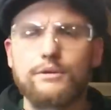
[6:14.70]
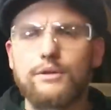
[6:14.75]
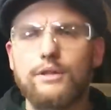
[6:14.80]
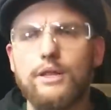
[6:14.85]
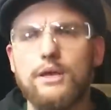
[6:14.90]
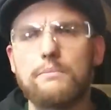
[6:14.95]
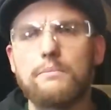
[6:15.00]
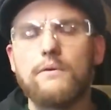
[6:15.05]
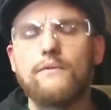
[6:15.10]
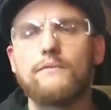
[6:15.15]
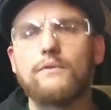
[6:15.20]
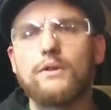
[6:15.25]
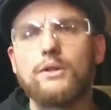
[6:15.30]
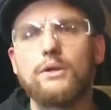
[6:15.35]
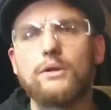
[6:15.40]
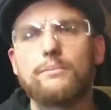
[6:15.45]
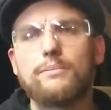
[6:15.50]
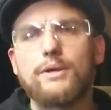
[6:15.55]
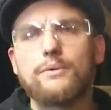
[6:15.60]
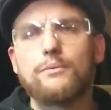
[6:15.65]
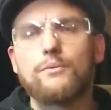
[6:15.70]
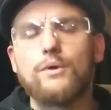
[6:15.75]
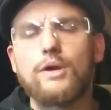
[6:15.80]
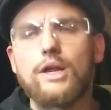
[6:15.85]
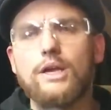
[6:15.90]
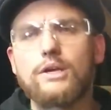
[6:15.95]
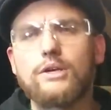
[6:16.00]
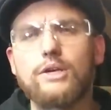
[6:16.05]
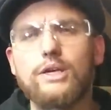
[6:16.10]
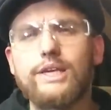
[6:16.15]
clip of a little bit what
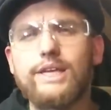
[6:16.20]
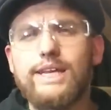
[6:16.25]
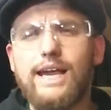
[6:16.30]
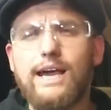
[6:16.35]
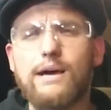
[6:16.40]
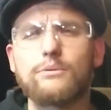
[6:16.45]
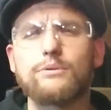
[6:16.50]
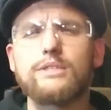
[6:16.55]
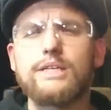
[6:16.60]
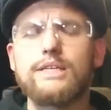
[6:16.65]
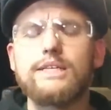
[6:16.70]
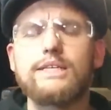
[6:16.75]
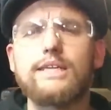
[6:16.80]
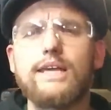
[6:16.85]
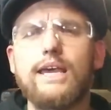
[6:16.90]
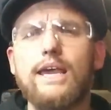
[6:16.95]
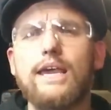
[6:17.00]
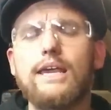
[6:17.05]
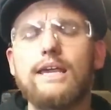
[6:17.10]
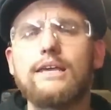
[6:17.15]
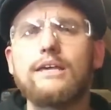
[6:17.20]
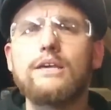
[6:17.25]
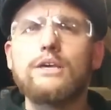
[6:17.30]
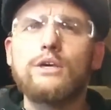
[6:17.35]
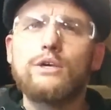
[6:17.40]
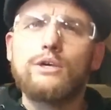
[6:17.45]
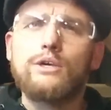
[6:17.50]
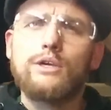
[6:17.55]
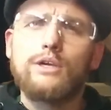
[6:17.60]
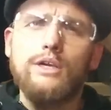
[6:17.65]
I could get out today.
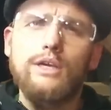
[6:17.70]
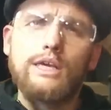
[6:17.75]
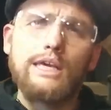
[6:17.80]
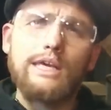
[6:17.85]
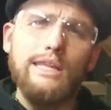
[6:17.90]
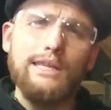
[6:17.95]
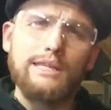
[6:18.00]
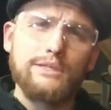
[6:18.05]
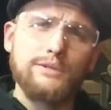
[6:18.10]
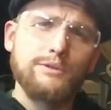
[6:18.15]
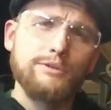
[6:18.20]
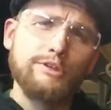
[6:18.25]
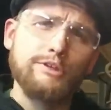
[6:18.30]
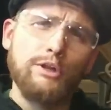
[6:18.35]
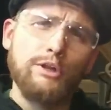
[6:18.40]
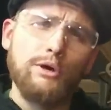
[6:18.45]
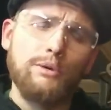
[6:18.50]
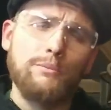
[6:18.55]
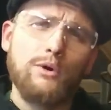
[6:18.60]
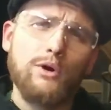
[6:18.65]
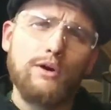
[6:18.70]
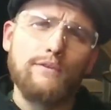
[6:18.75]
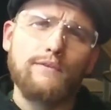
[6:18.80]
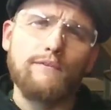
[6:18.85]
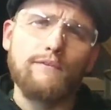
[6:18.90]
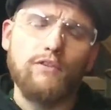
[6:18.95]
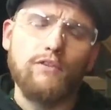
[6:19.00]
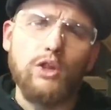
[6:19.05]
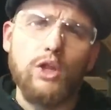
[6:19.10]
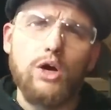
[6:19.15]
This was a little more of
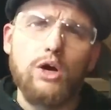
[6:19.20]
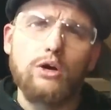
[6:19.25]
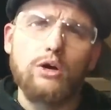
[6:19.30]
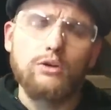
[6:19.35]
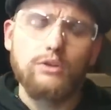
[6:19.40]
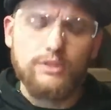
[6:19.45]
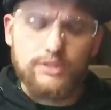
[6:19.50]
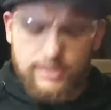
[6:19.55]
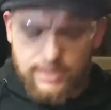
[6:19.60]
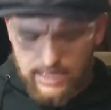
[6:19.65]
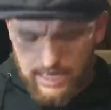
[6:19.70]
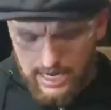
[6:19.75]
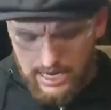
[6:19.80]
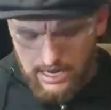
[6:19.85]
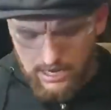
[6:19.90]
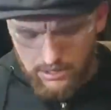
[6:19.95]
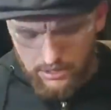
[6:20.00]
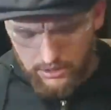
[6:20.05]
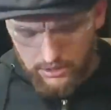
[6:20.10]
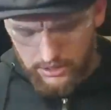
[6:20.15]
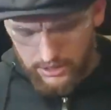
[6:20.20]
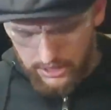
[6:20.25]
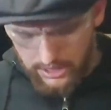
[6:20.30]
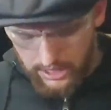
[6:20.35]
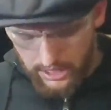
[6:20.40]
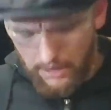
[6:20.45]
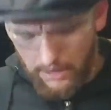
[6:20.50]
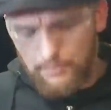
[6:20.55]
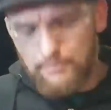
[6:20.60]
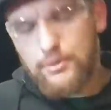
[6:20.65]
a vlog style
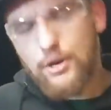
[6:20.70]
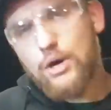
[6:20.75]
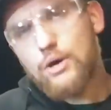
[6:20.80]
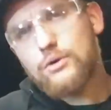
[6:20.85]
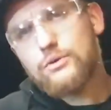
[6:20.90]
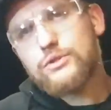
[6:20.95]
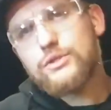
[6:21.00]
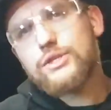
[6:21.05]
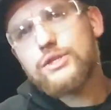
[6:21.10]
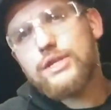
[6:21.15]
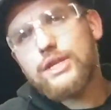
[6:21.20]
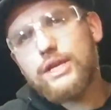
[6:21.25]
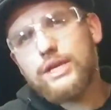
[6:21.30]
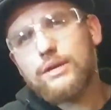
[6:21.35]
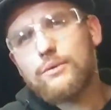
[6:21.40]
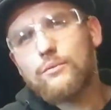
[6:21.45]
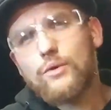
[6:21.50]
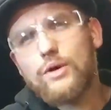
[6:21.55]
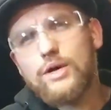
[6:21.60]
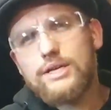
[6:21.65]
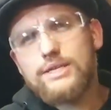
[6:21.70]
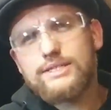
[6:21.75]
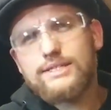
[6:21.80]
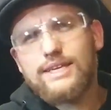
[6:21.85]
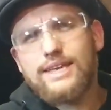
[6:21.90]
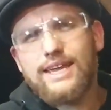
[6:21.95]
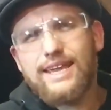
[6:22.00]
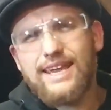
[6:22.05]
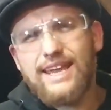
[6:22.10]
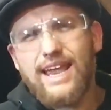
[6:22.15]
uh, post than it was
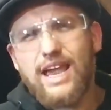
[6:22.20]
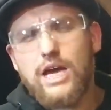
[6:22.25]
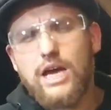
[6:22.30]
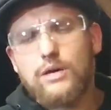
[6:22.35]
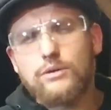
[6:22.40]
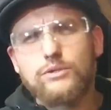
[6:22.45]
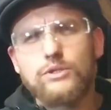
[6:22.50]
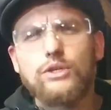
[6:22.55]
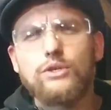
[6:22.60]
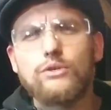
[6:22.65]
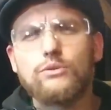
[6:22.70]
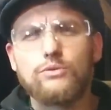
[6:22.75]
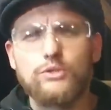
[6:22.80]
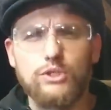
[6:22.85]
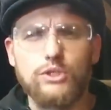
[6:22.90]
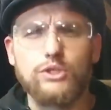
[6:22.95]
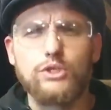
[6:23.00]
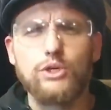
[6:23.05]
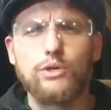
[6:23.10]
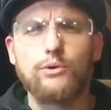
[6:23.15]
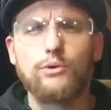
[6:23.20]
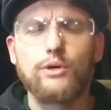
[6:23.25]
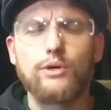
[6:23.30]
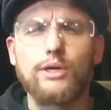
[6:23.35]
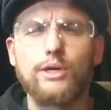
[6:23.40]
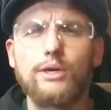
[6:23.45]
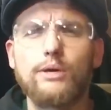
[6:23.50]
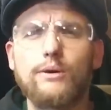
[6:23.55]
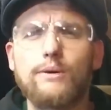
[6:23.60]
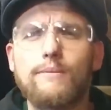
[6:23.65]
a how-to
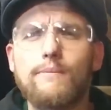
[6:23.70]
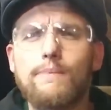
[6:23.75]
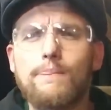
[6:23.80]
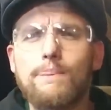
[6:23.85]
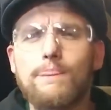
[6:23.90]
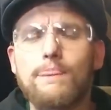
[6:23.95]
tutorial.